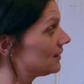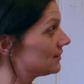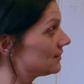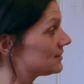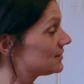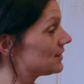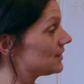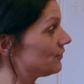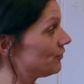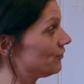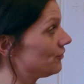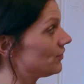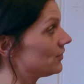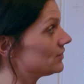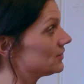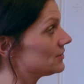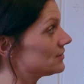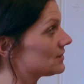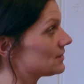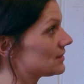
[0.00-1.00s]
the
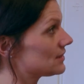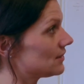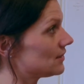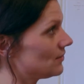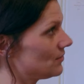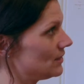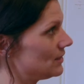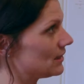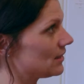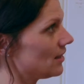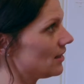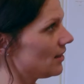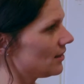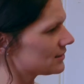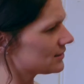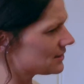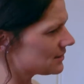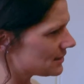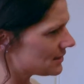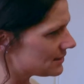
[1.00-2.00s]
difference with glass
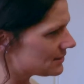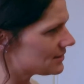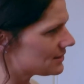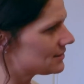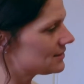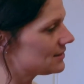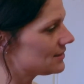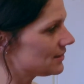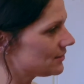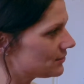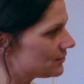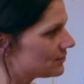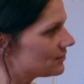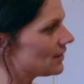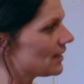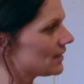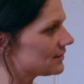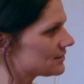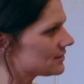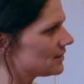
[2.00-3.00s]
is it still
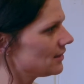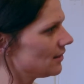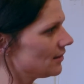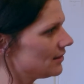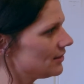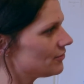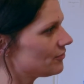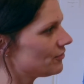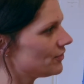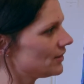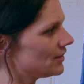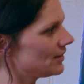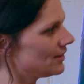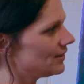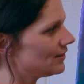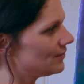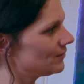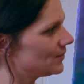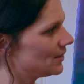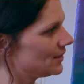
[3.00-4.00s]
has life in it
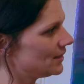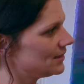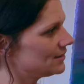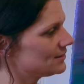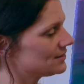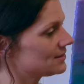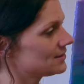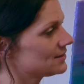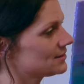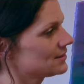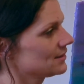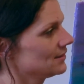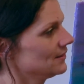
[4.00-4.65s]
when it's